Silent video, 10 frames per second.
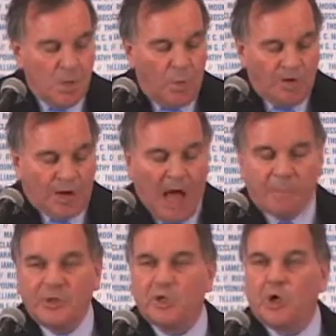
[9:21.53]
We've
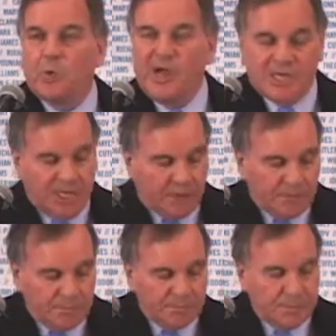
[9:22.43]
accomplished a great deal
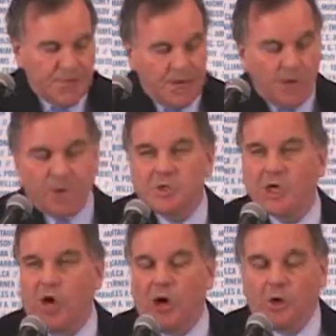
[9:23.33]
here in
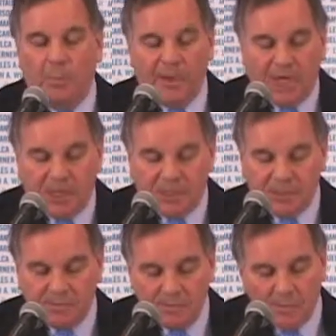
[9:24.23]
Chicago
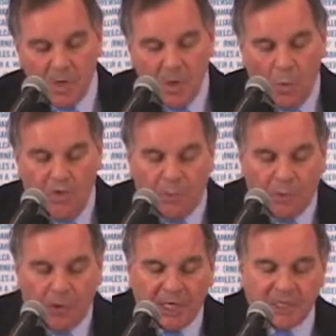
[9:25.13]
because we've
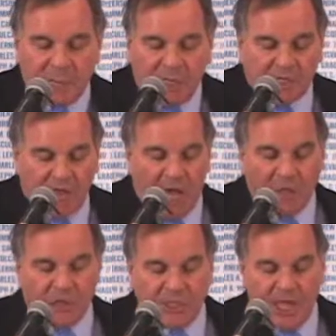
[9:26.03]
embraced the big
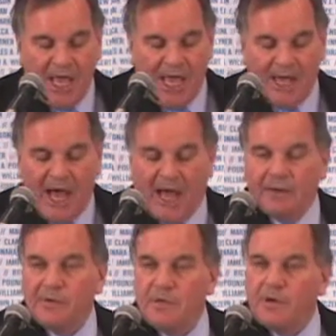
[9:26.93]
challenges head on.
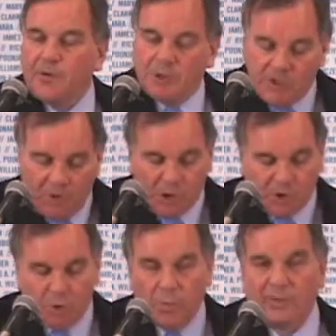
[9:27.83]
First of all,
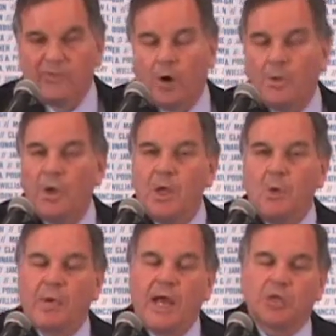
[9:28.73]
school reform.
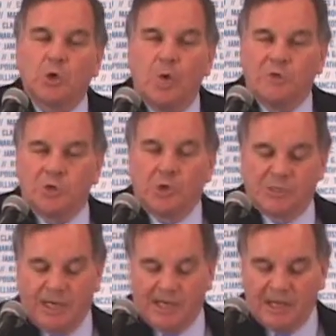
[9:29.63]
When I took over
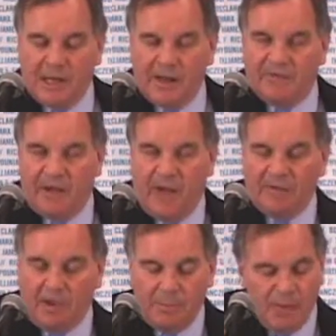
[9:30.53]
schools in
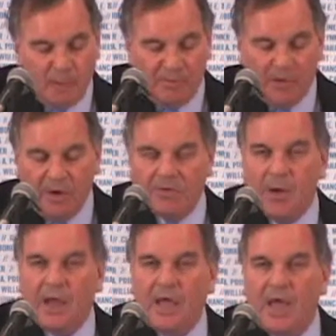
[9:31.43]
1995, I'd be very
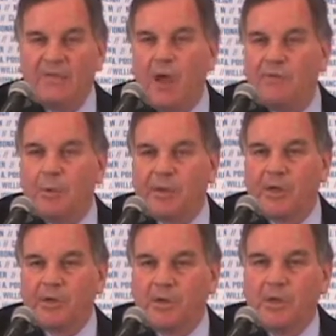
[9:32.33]
frank, every
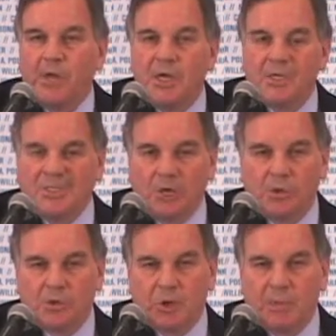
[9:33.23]
political
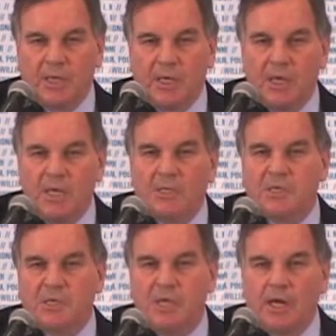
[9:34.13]
consultant told me
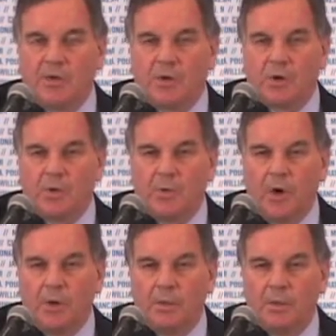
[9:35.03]
this is the end of your
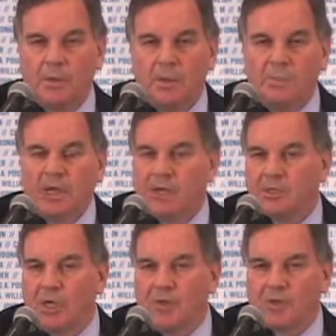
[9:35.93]
career
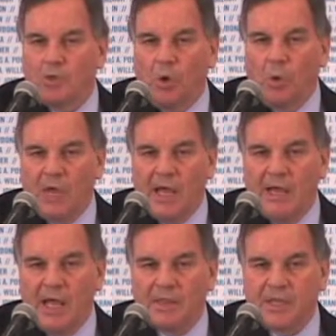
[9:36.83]
because there's no
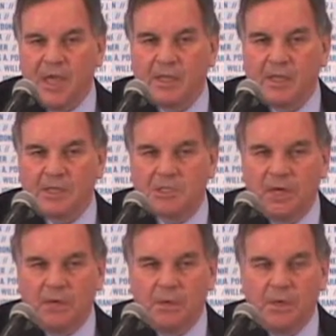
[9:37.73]
light at the end of the
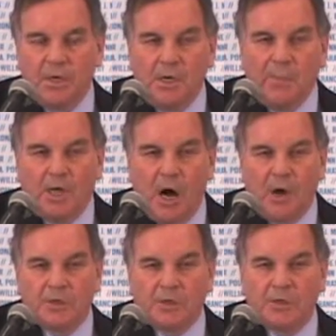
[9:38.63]
tunnel in
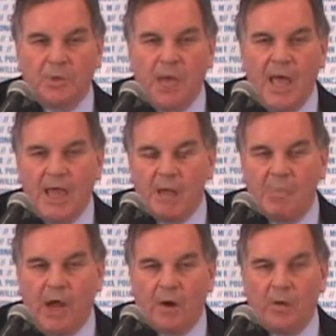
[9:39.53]
regards to any
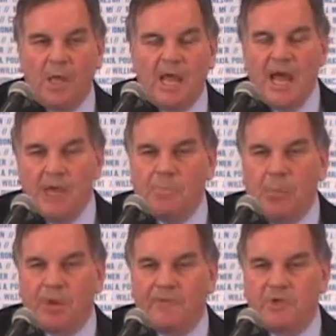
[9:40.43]
mayor, any
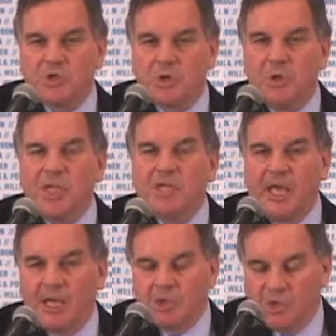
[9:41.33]
public official
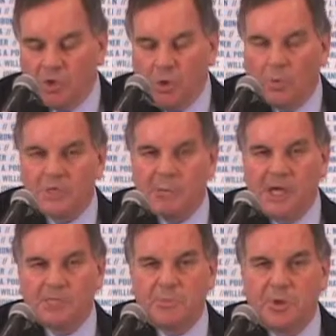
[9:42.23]
taking sole
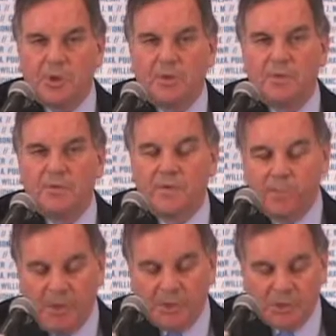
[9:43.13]
responsibility for the
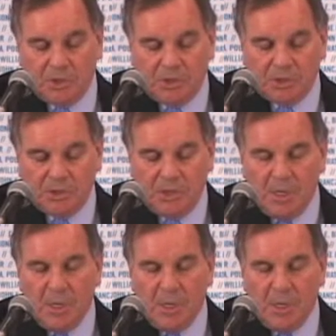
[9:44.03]
public schools.